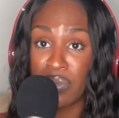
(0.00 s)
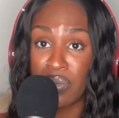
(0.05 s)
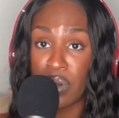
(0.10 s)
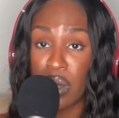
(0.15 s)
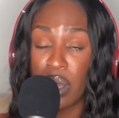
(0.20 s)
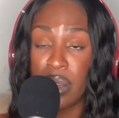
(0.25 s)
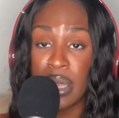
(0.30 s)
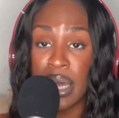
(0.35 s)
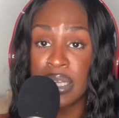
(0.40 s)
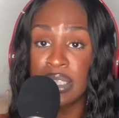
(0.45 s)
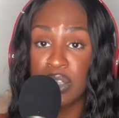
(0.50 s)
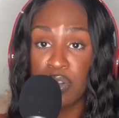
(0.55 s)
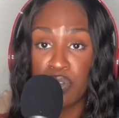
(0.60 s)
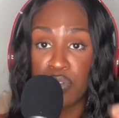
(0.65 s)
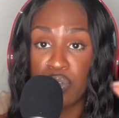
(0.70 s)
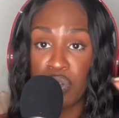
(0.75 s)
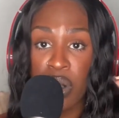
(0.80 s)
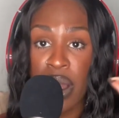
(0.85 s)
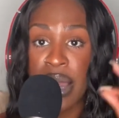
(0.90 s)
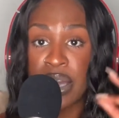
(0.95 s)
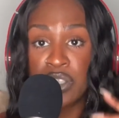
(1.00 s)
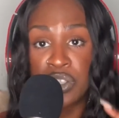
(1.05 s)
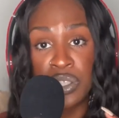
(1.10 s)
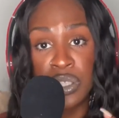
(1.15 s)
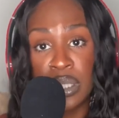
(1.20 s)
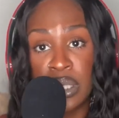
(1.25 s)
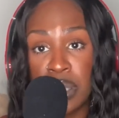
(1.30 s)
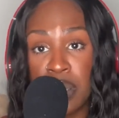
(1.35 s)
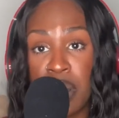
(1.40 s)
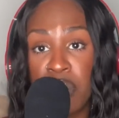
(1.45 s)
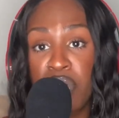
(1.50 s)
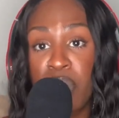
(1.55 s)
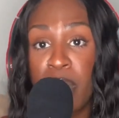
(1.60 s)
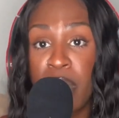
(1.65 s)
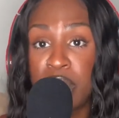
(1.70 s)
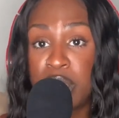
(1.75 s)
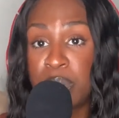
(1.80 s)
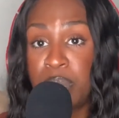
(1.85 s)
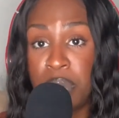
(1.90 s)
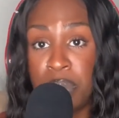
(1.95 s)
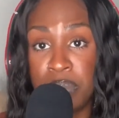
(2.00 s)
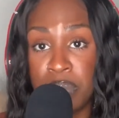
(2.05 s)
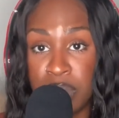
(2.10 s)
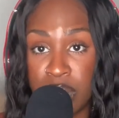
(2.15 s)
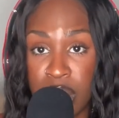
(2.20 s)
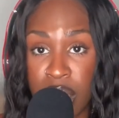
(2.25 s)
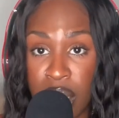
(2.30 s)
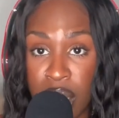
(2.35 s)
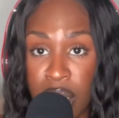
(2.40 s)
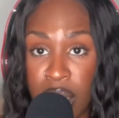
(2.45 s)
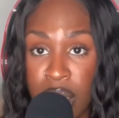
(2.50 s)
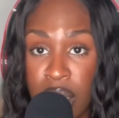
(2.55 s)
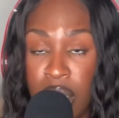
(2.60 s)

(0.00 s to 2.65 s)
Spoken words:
that is a fraction of a bunch of people's day.